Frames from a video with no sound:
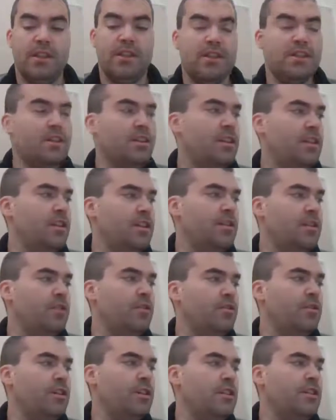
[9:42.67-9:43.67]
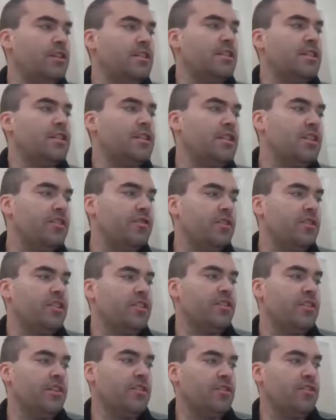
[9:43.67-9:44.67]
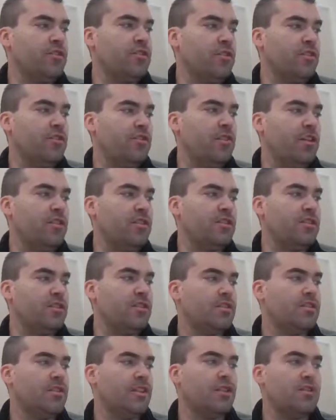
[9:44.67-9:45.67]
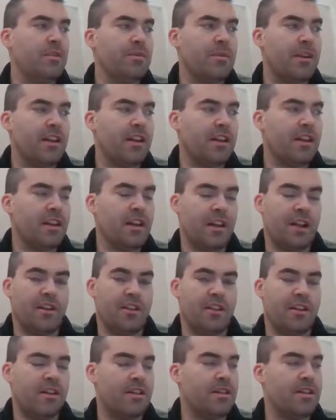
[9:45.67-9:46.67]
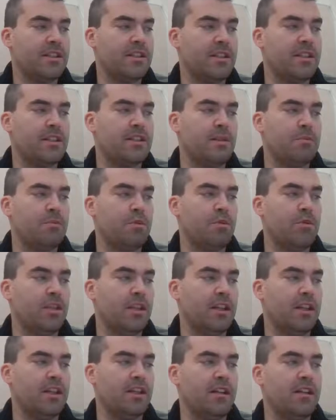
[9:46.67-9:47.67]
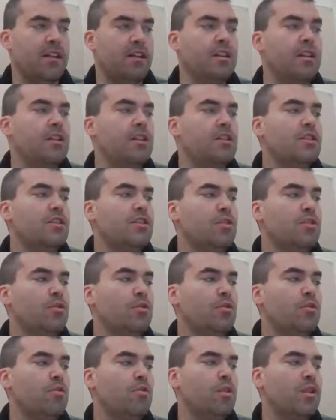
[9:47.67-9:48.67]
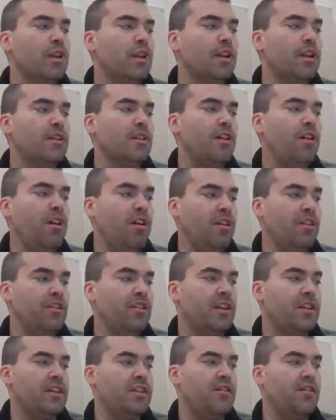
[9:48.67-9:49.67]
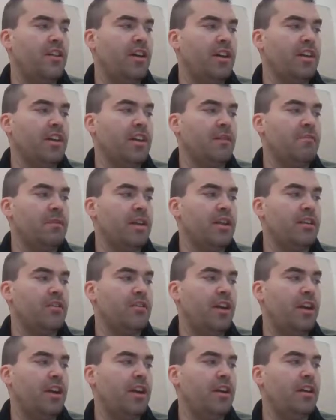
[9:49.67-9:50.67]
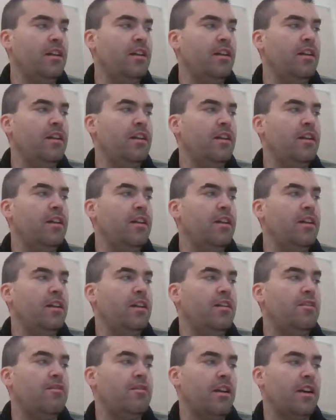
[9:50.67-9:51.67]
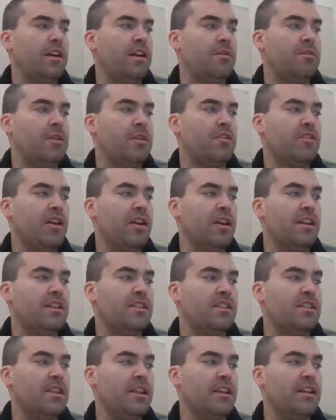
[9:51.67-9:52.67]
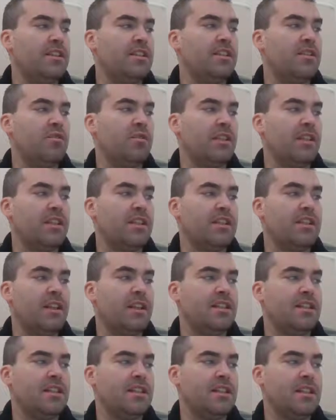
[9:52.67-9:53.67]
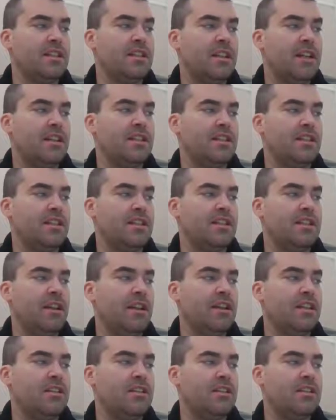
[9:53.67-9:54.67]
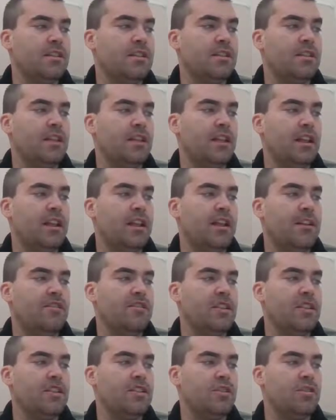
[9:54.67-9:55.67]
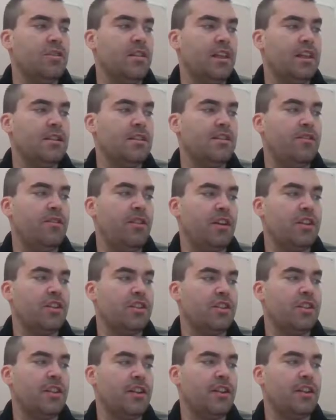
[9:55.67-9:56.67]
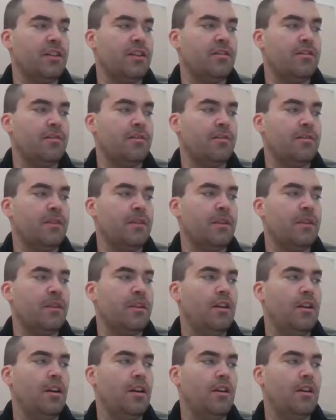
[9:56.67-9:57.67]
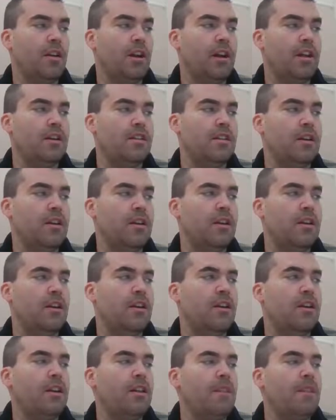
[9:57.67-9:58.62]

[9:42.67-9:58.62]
So what this is going to do is this is going to return either true or false. So that's why I'm not getting an error here, because this is a Boolean. So when I call this find num in array, find num in array 6, what this does is this takes the 6, it gives it to this function here. All right.